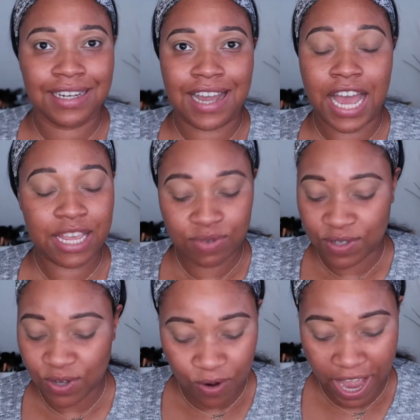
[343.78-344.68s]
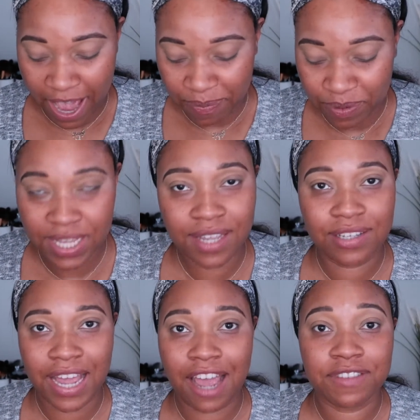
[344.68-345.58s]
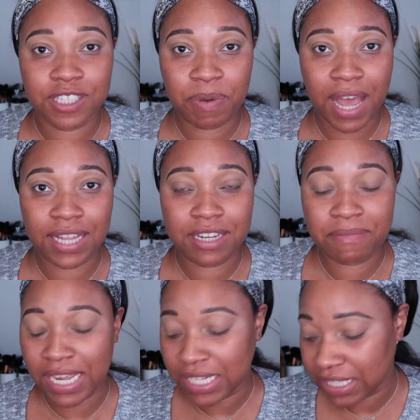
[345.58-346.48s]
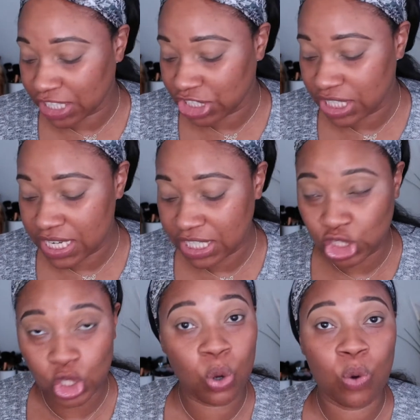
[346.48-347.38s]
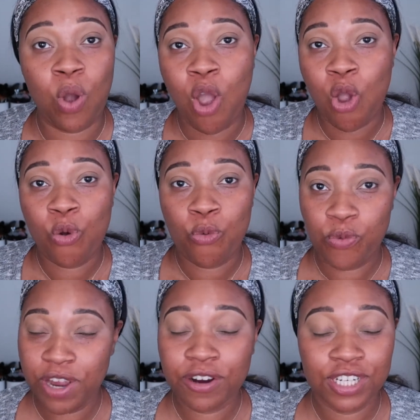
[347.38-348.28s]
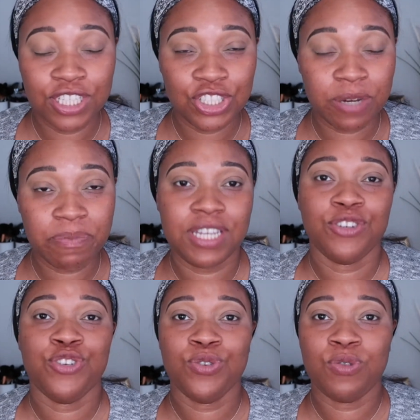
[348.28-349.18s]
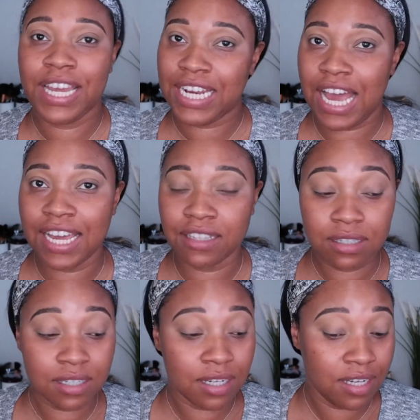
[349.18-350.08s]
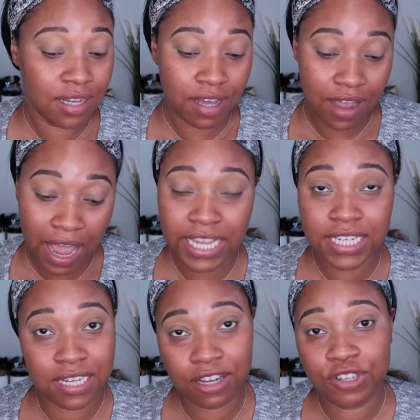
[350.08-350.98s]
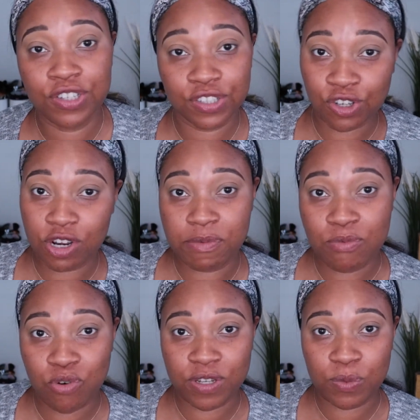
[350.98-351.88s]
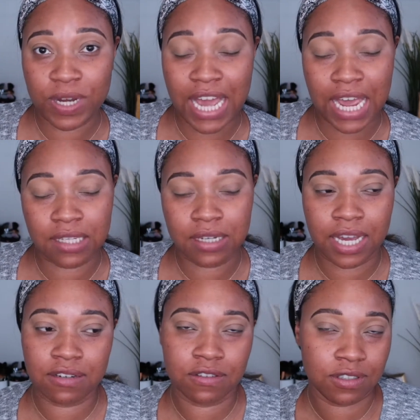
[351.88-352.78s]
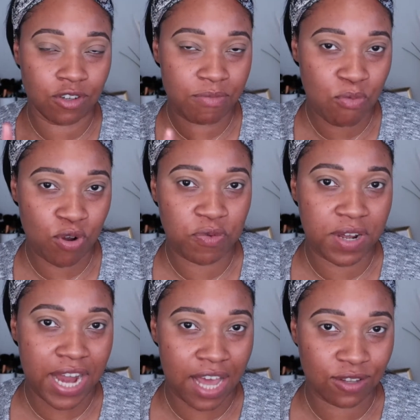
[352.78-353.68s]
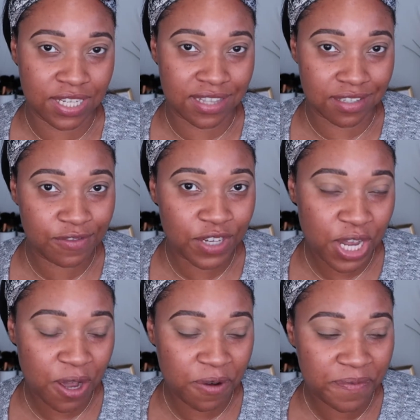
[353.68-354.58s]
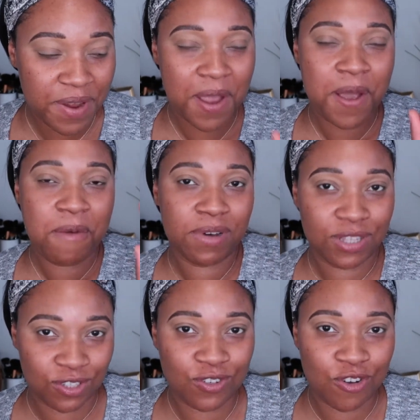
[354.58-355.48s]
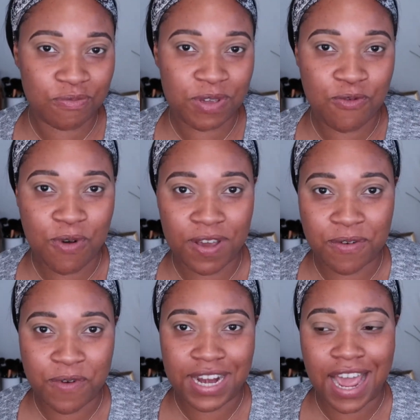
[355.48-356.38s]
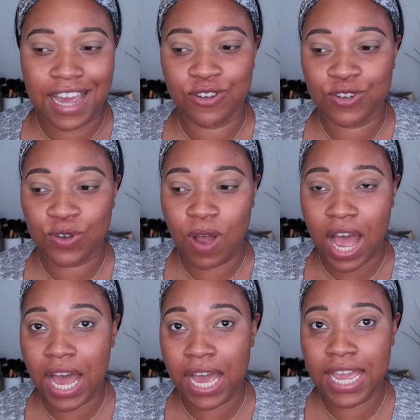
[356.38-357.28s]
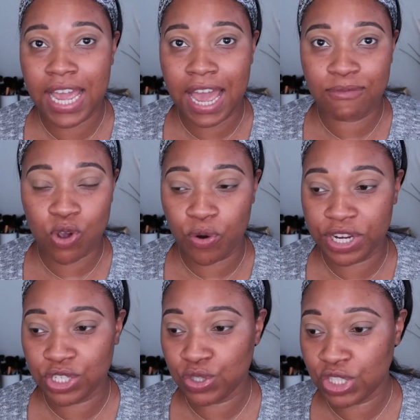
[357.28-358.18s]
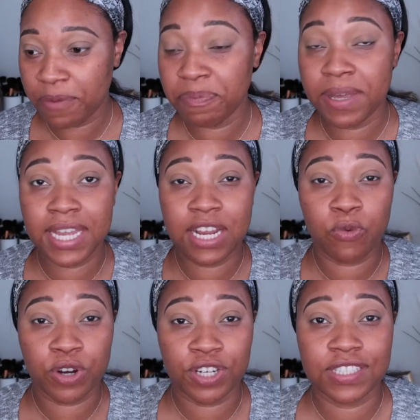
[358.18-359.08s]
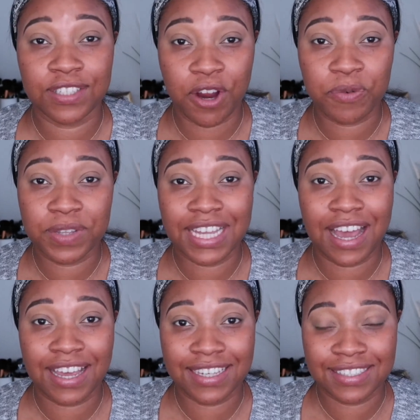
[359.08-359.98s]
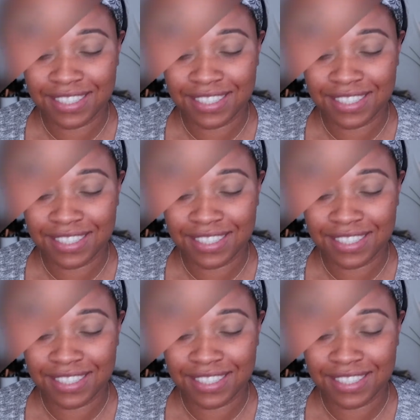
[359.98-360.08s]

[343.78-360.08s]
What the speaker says: I am so happy to have this palette in my collection. So we are gonna jump into an eye look. I could tell you there's gonna be more than one eye look. I don't know if there's gonna be more than one eye look in this video, but there's gonna be more than one eye look. So I am going to jump in and we're gonna start with the eyes.